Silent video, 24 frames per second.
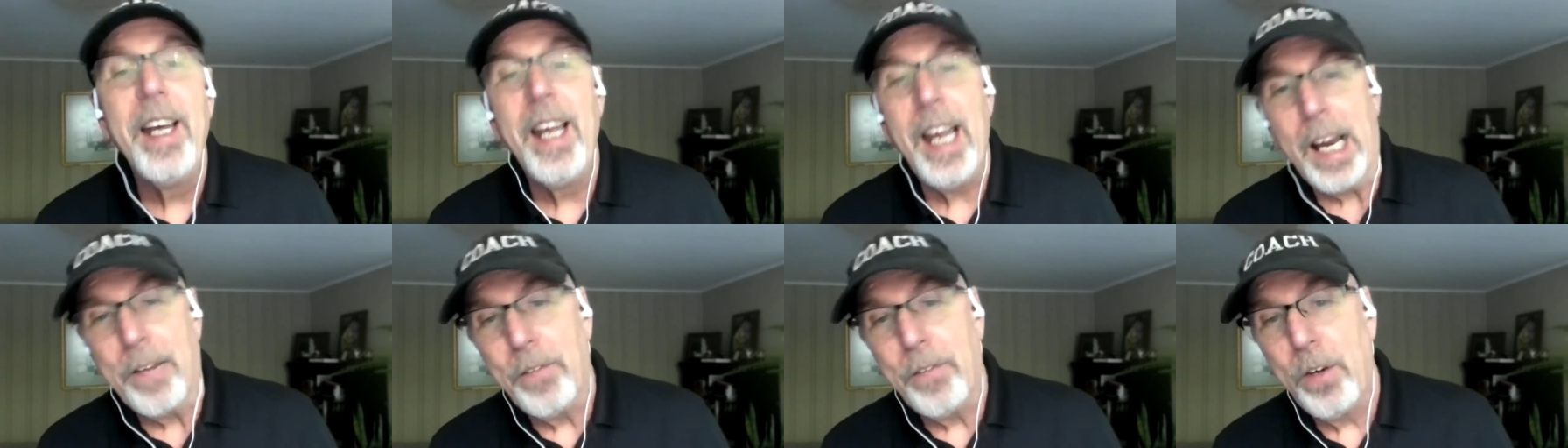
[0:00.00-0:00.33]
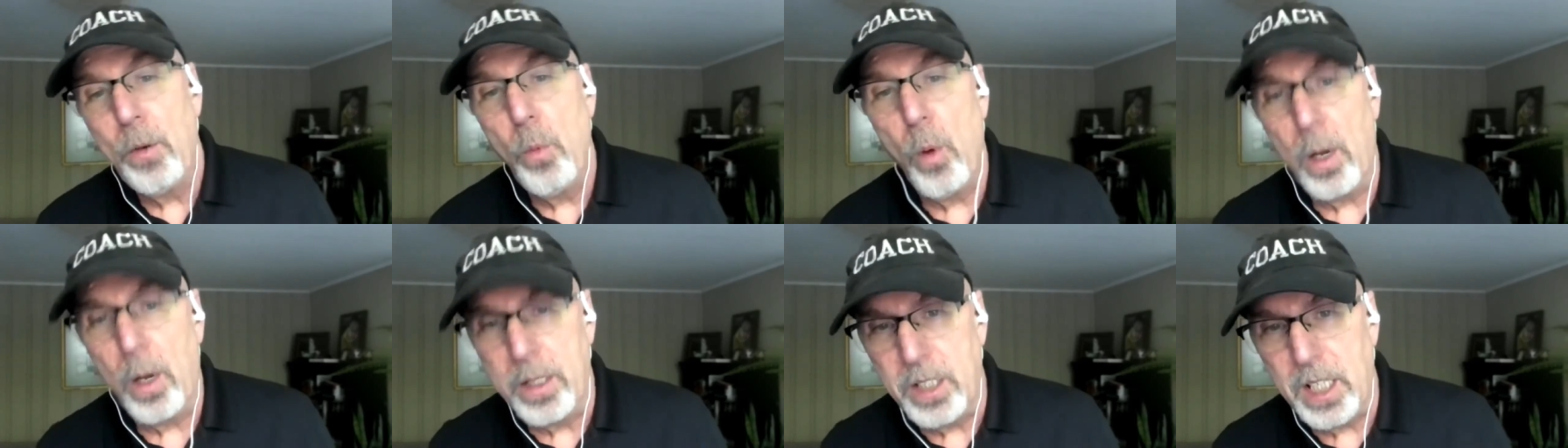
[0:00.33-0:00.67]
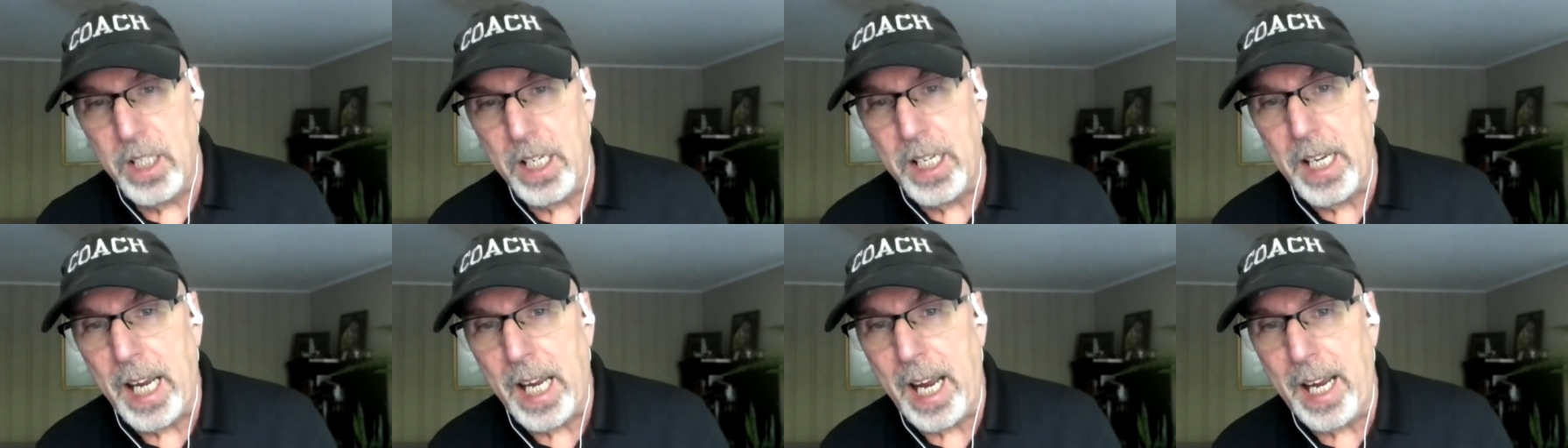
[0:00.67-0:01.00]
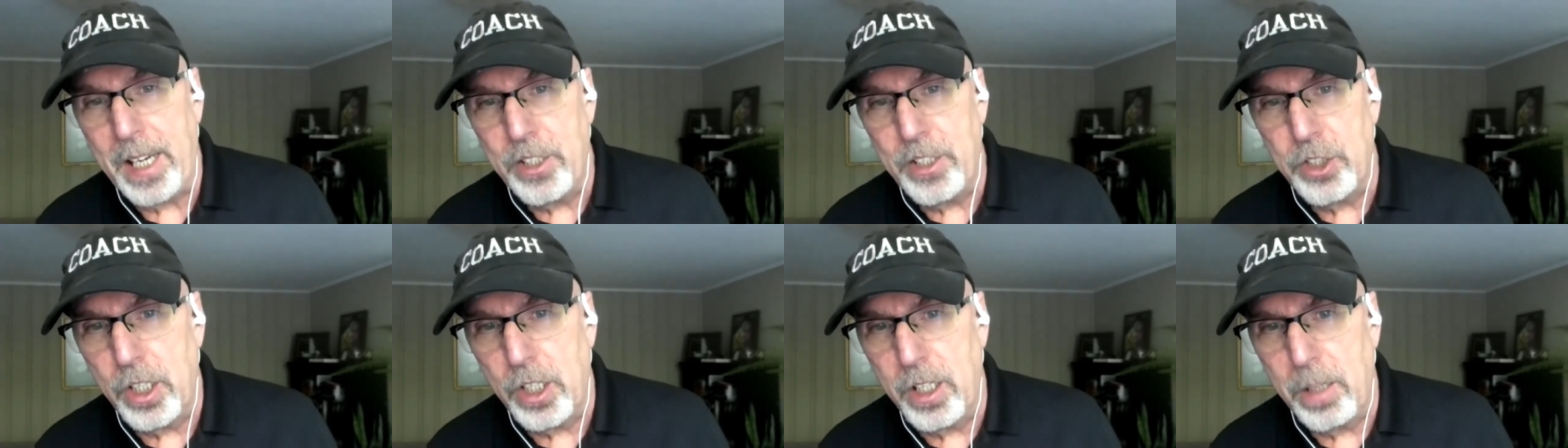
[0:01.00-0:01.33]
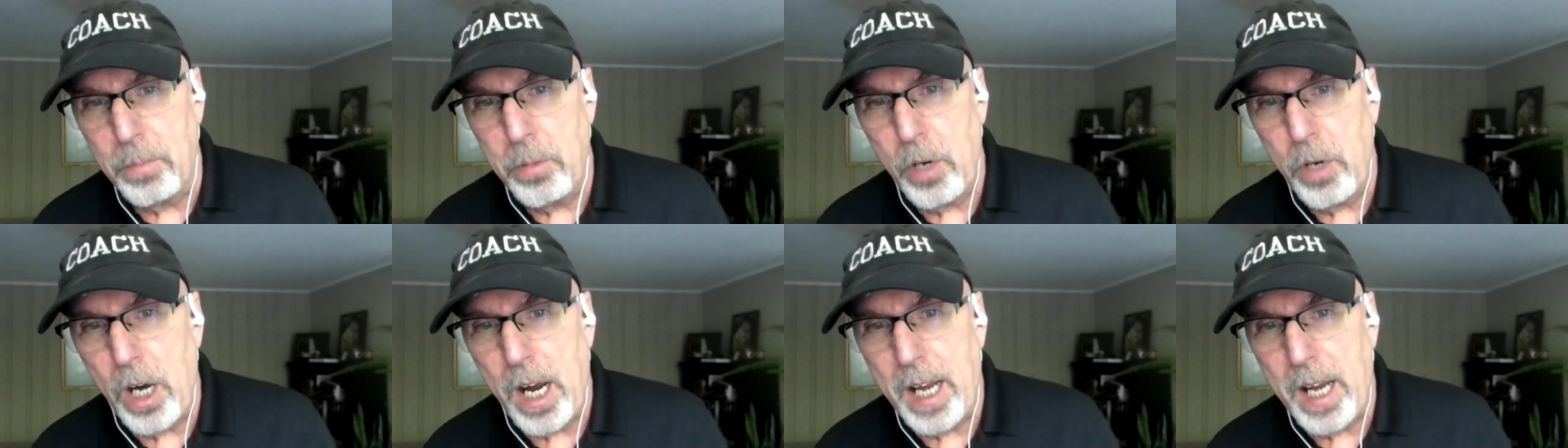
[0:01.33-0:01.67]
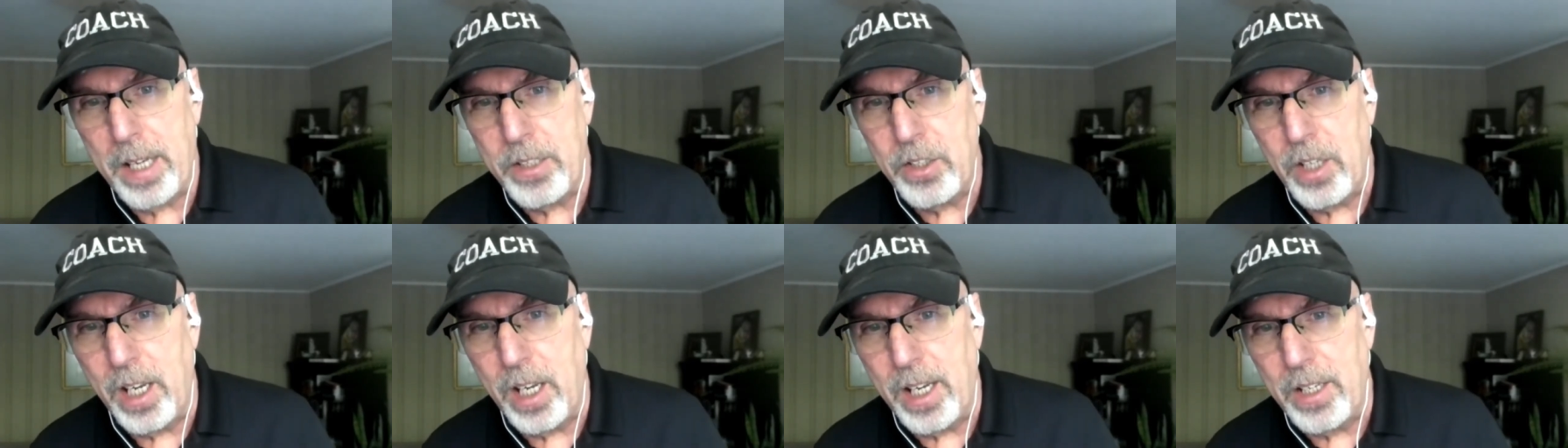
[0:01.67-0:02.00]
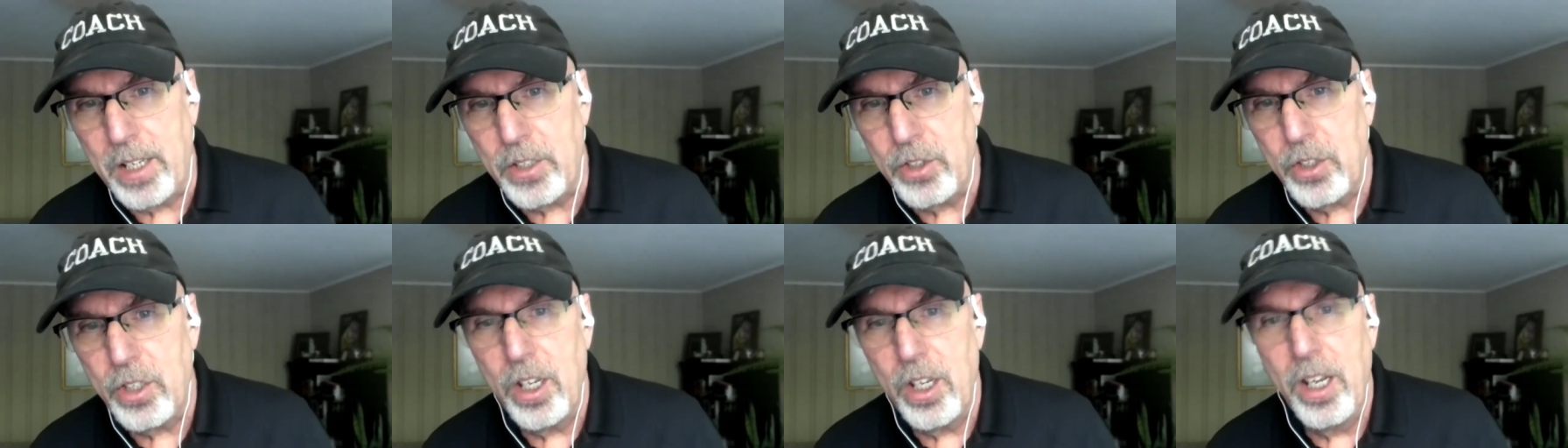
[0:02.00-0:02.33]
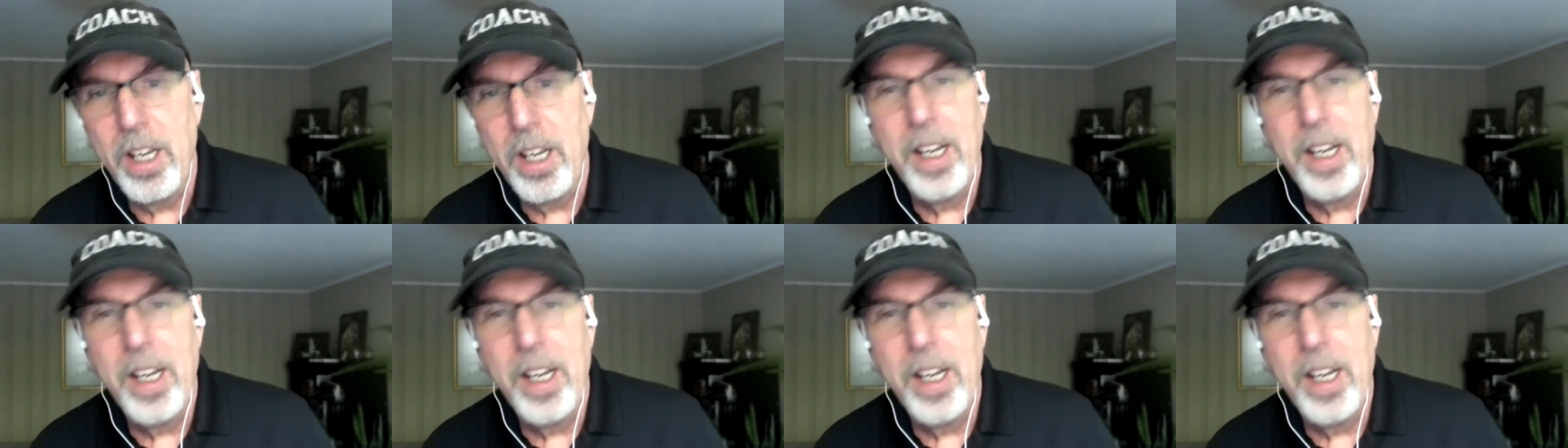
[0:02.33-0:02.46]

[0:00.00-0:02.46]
everyone's engaged in the process